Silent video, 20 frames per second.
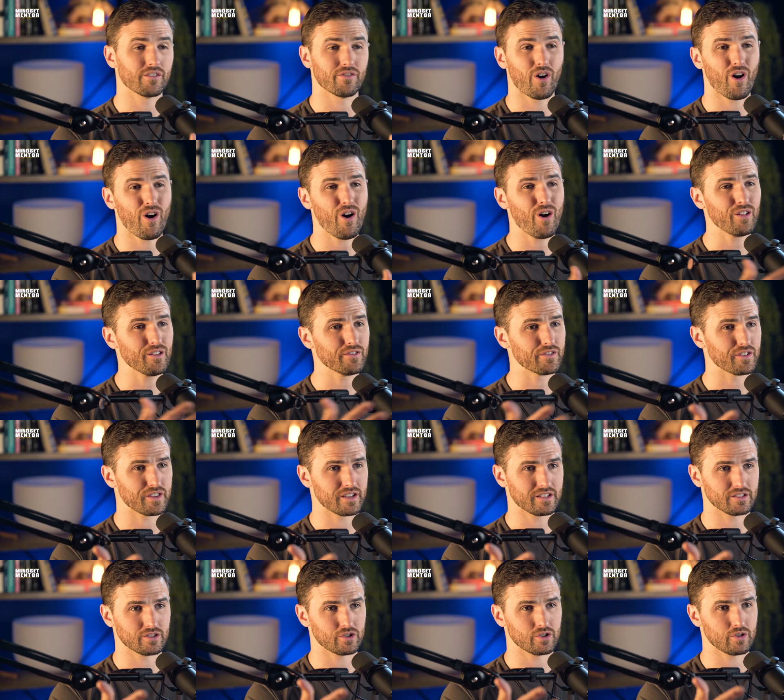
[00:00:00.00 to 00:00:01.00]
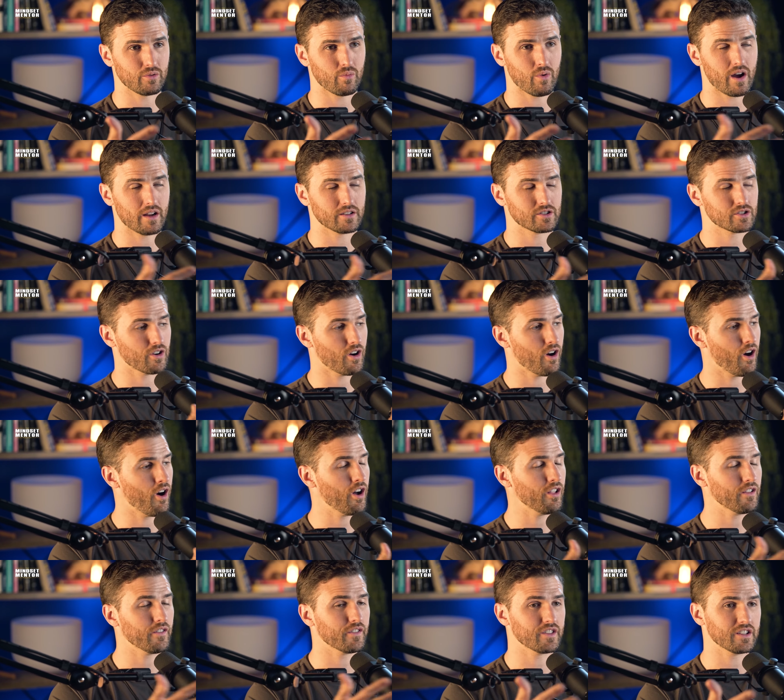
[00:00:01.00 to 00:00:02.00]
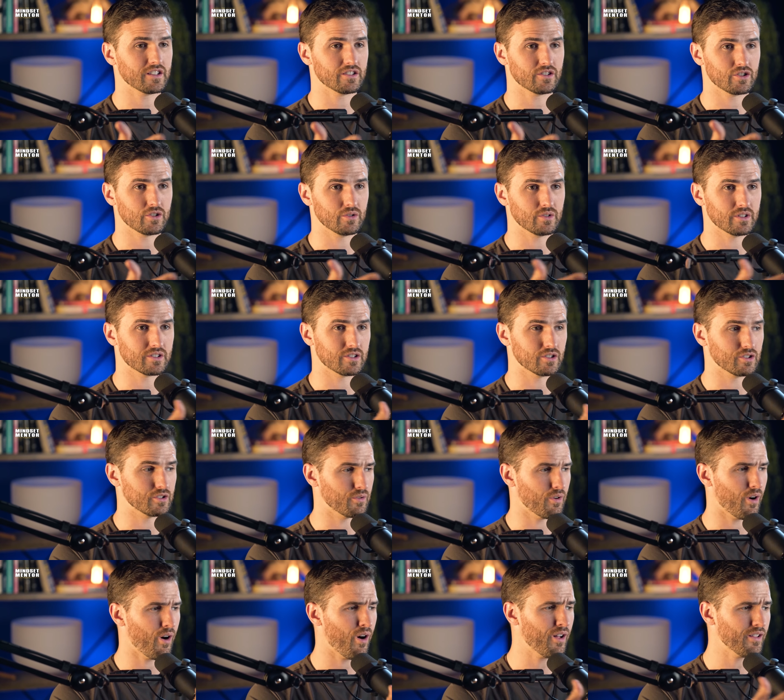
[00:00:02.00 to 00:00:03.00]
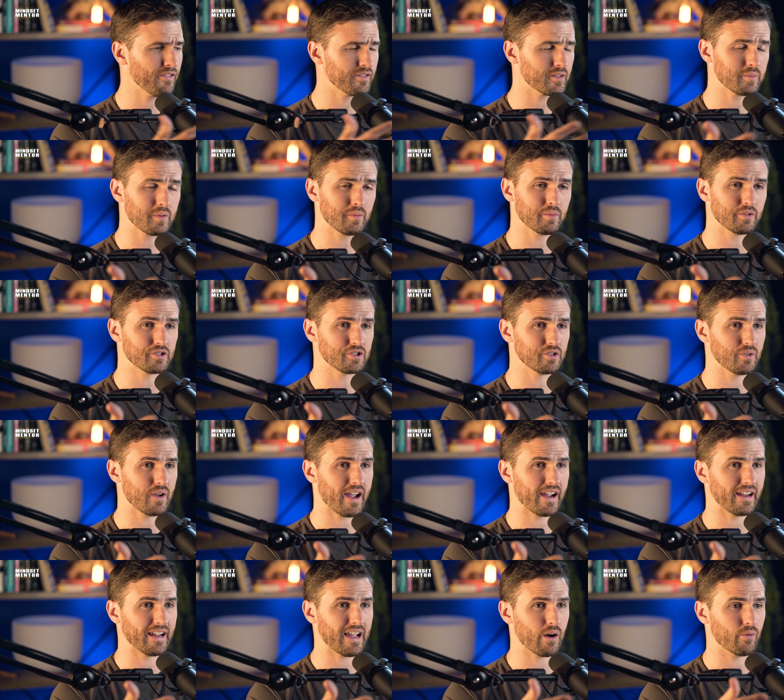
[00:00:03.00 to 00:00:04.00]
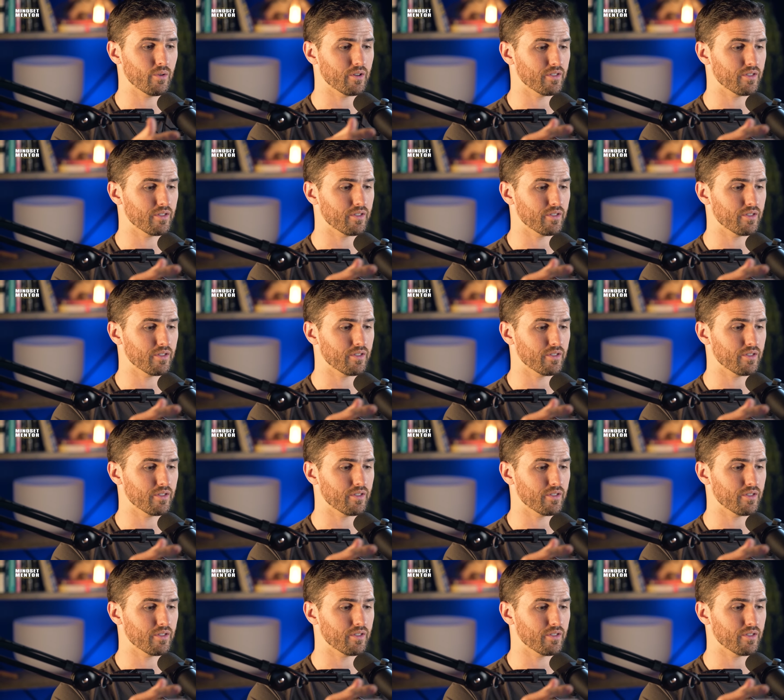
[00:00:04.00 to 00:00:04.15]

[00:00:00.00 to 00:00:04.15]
of all of the things that you watch, all of the things that you listen to, all of the people that you hang out